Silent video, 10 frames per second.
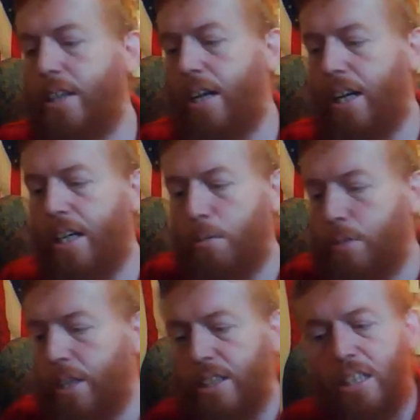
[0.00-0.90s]
And I'm
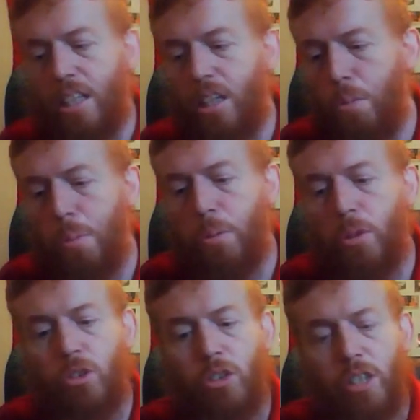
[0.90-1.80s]
guessing a lot of
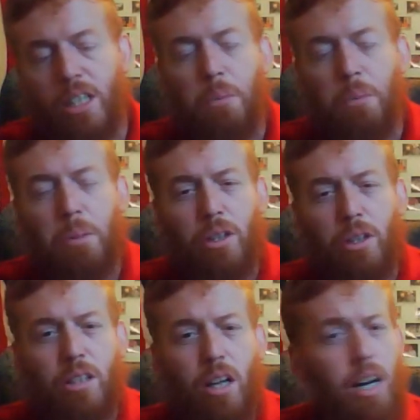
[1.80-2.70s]
people drink it
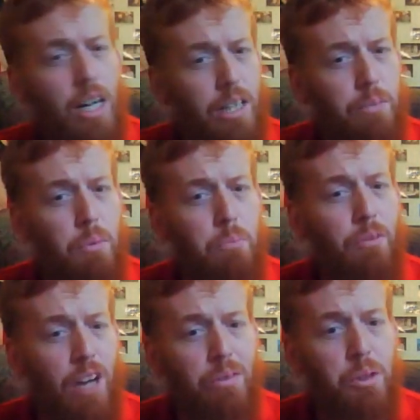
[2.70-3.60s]
because, my
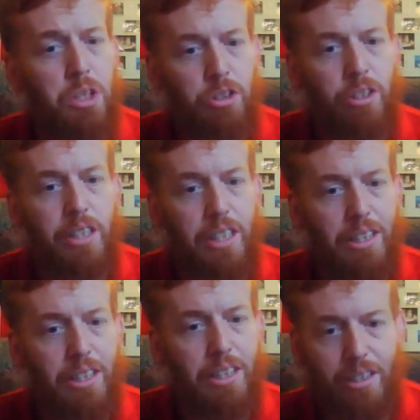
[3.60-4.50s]
father used to drink
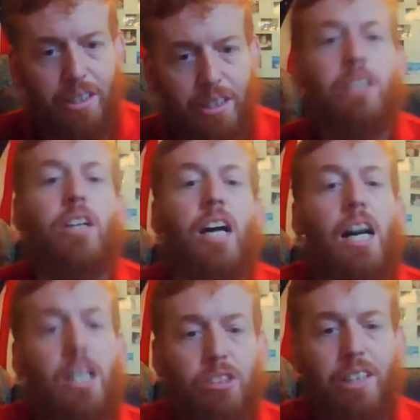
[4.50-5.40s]
it, so
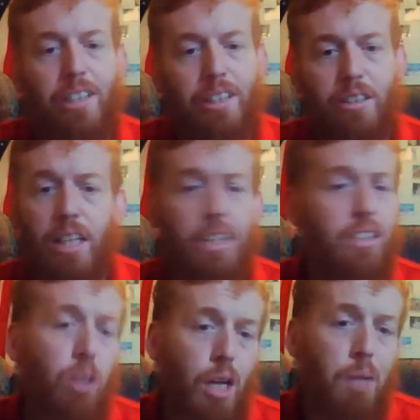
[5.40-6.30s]
I'll drink it. And
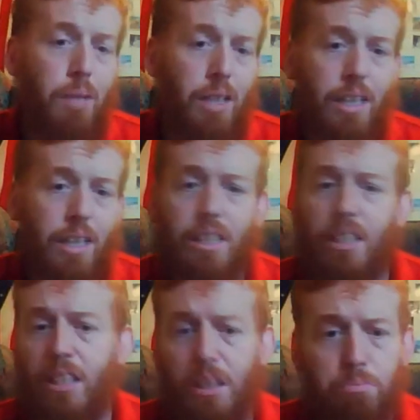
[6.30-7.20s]
it's not that bad.
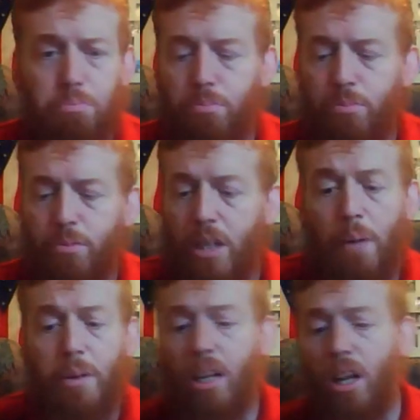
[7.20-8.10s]

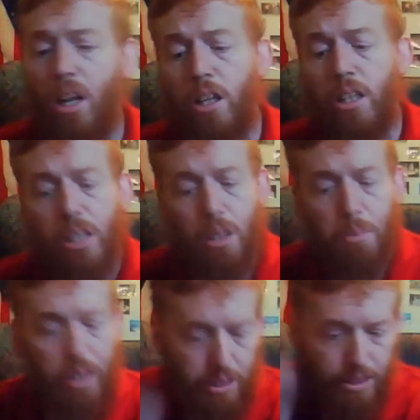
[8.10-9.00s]
I mean, a lot of the
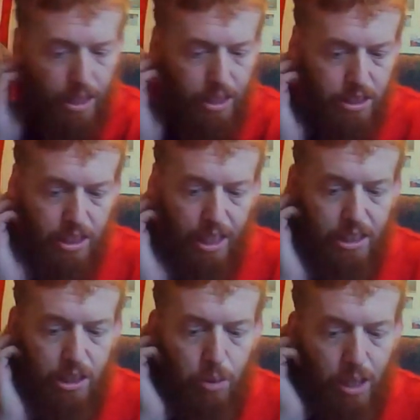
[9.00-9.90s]
Americans that I
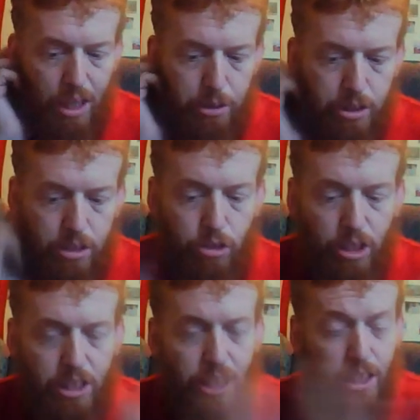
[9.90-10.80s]
chatted to while I was
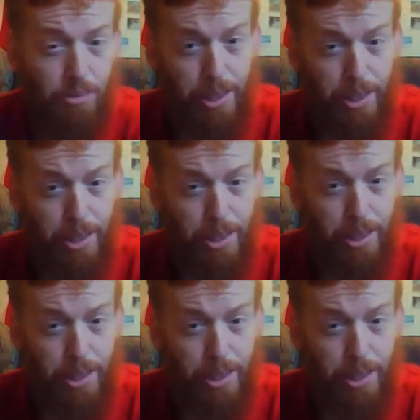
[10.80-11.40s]
recently over there